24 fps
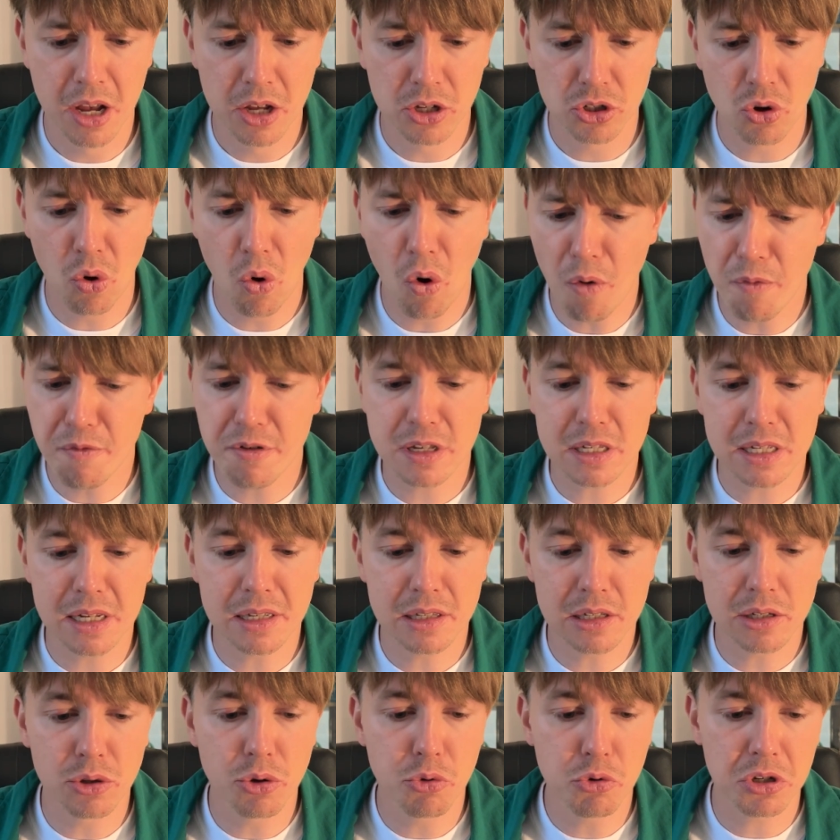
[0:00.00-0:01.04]
So obviously
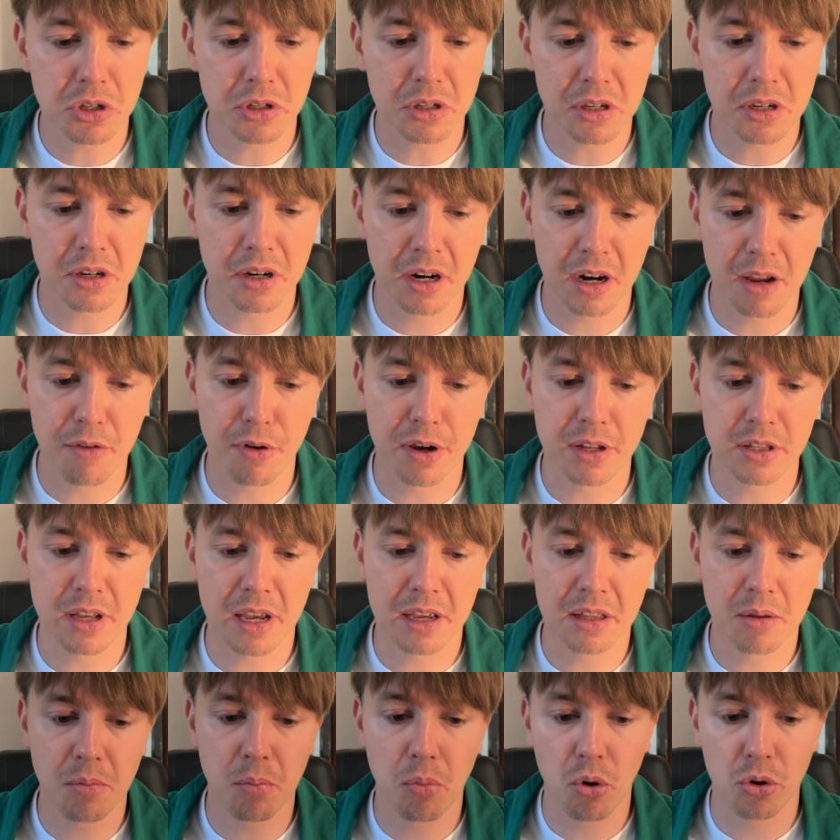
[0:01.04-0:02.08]
it's losing here if I
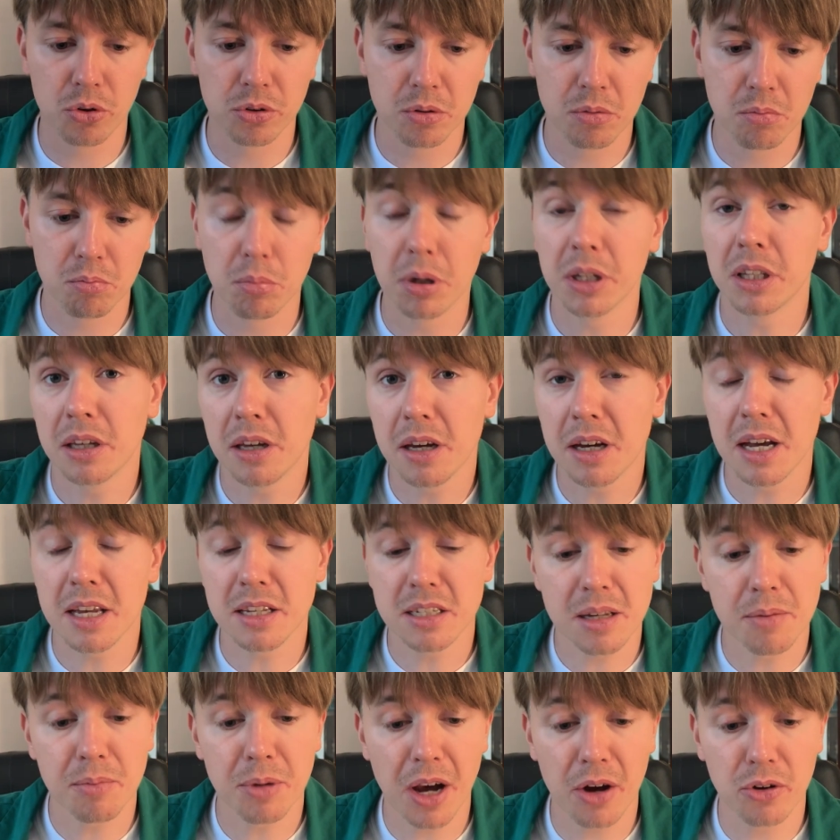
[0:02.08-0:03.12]
take the pawn, but he has
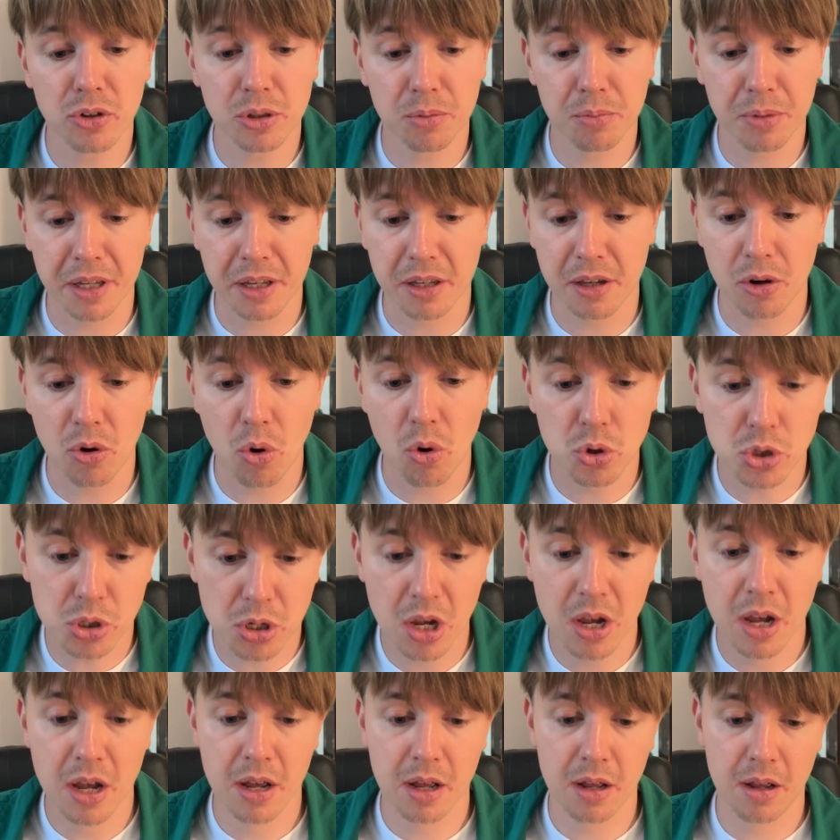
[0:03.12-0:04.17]
some counterplay. He goes
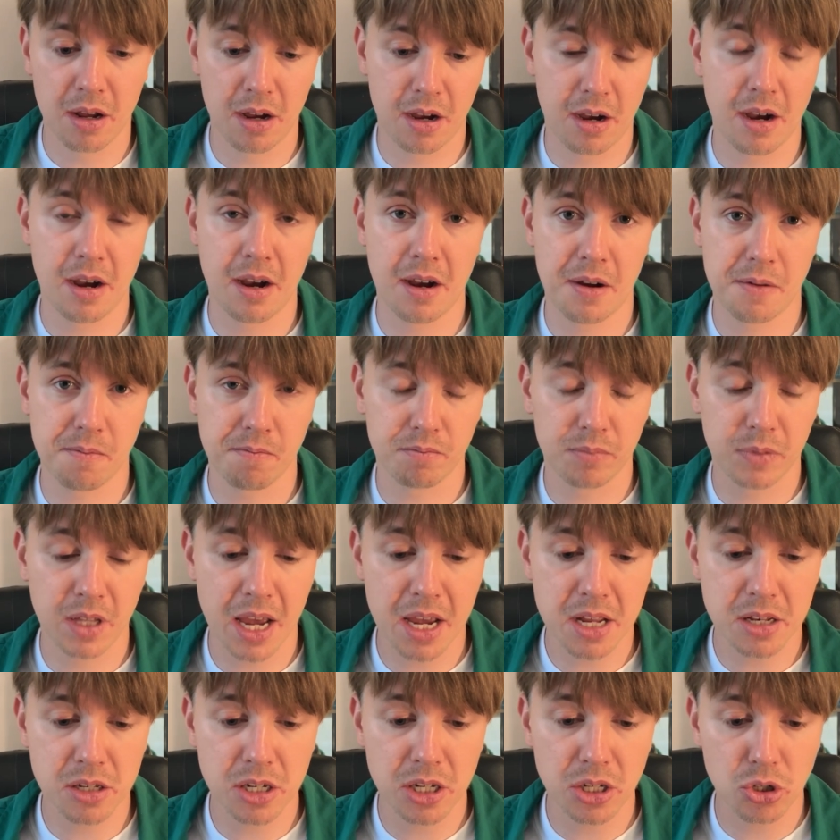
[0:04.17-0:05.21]

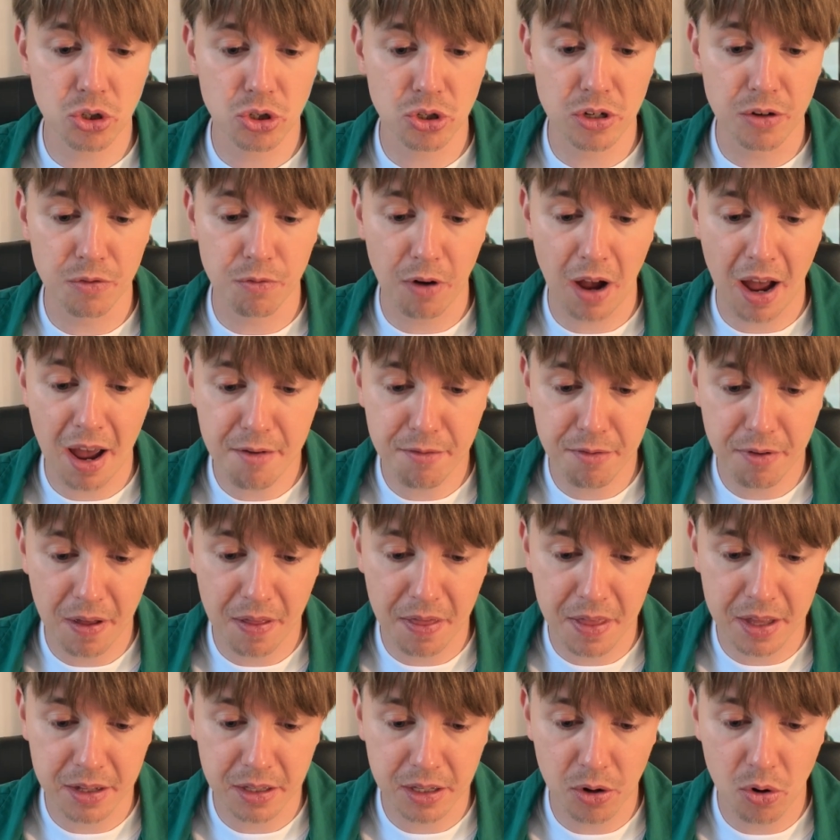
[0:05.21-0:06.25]
knight d5, and
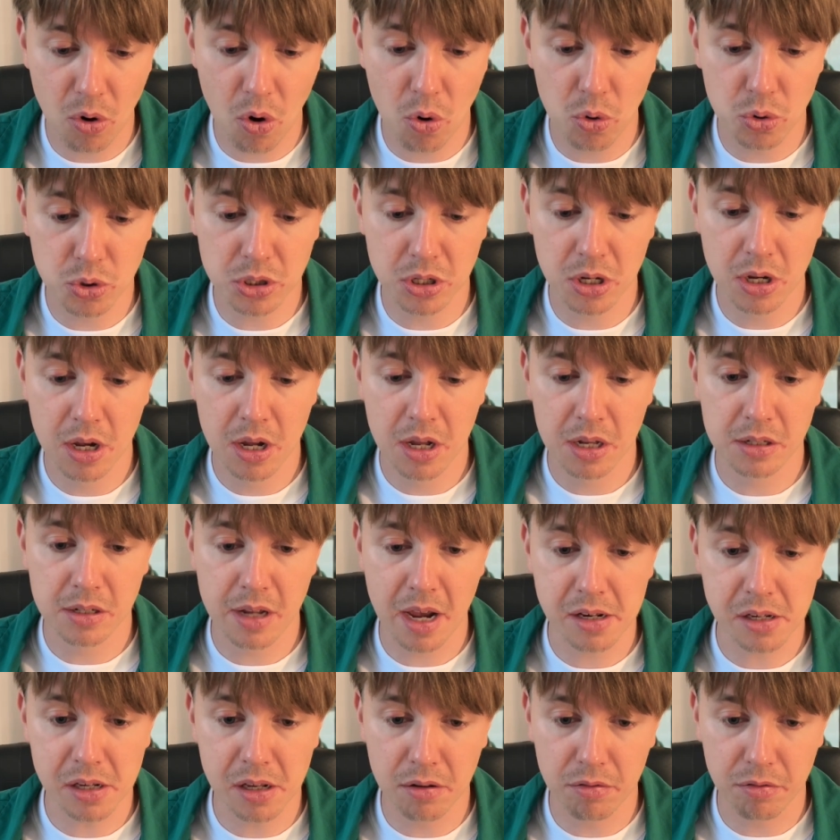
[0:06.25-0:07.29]
then he goes
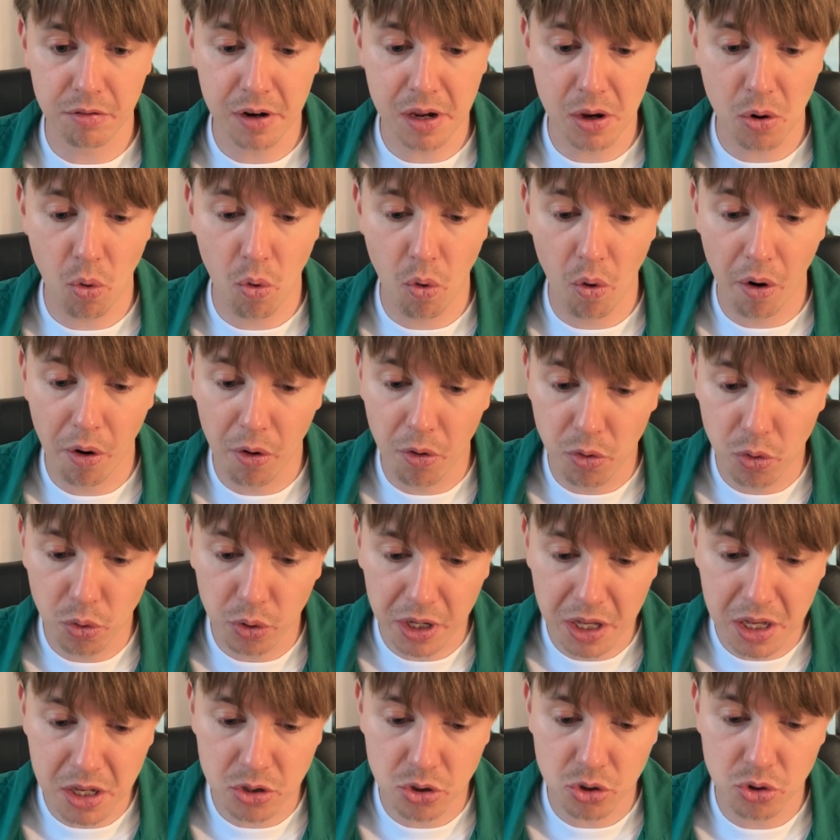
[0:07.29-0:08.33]
knight e3 or rook
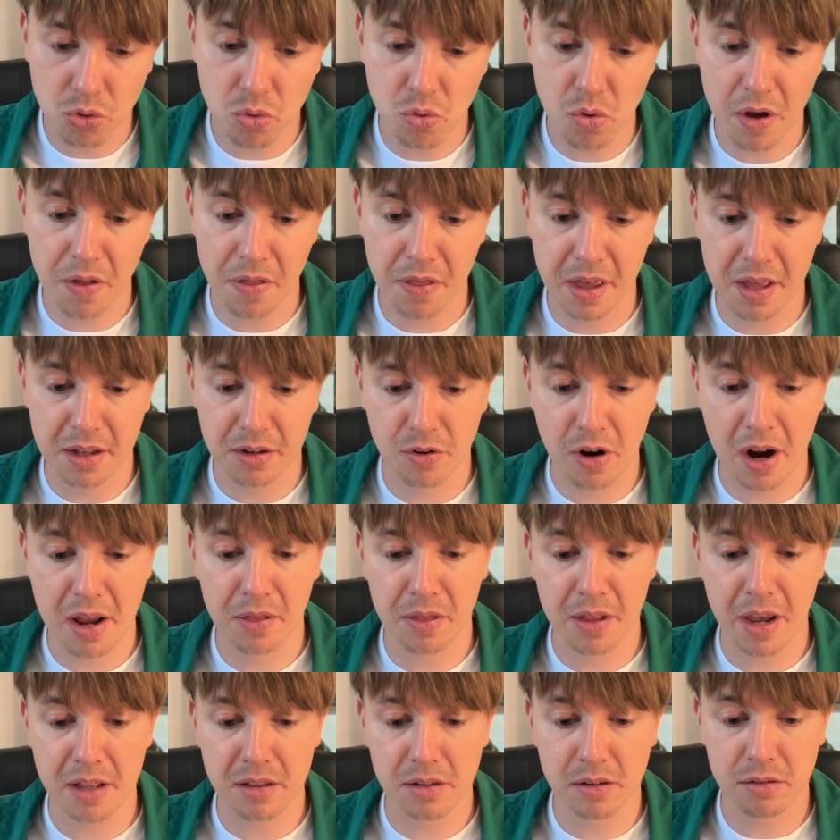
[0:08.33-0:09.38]
e2, and then
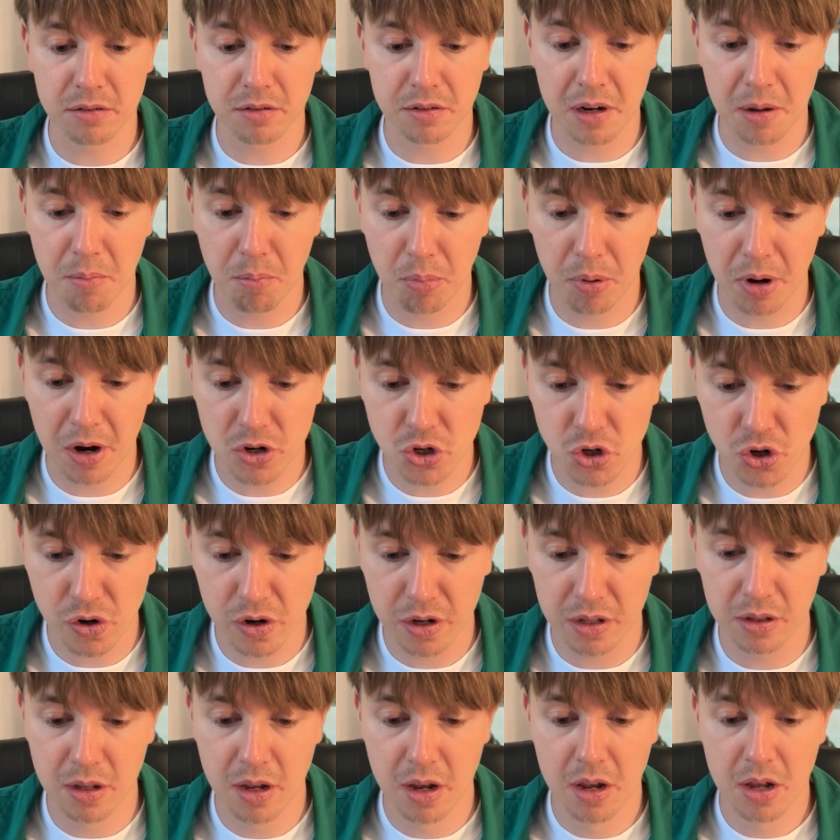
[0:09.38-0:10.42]
knight e3,
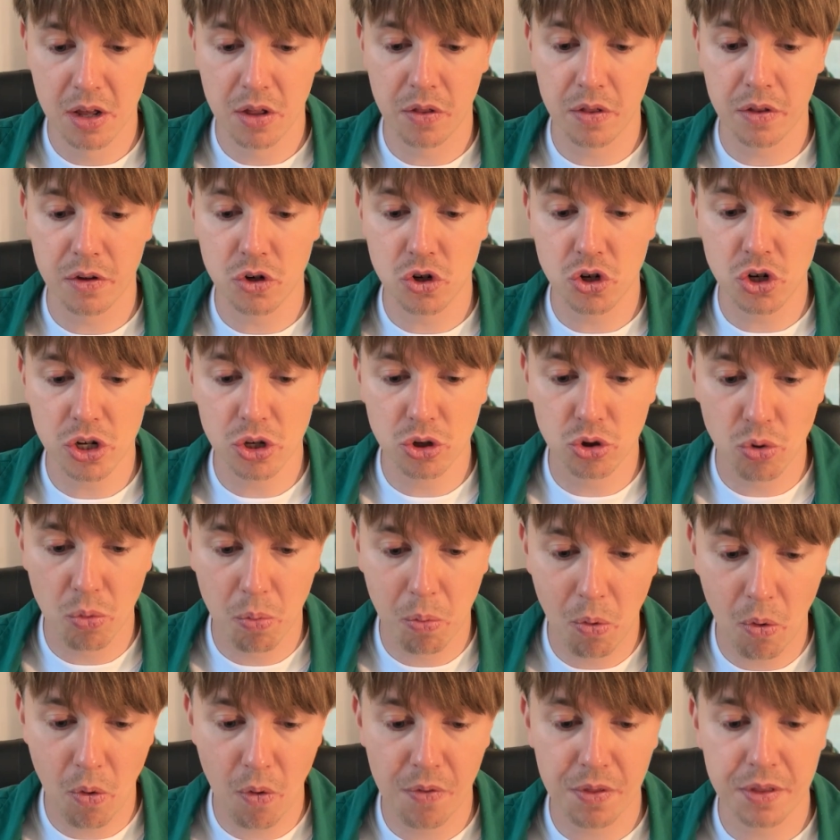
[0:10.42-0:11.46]
pressuring the g2
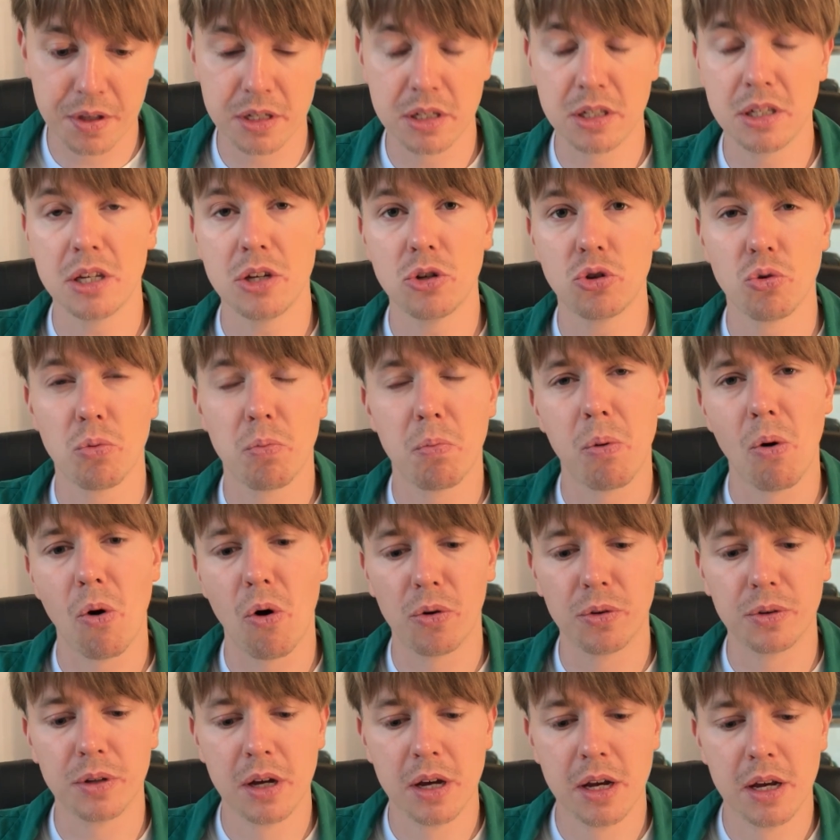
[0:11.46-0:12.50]
pawn, the c2
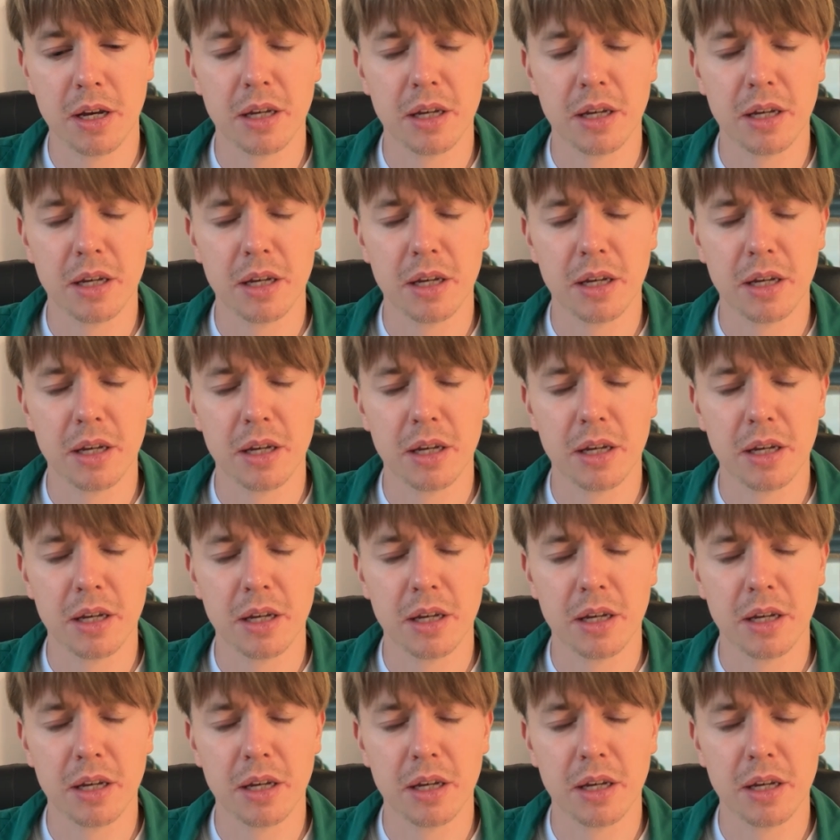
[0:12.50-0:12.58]
pawn.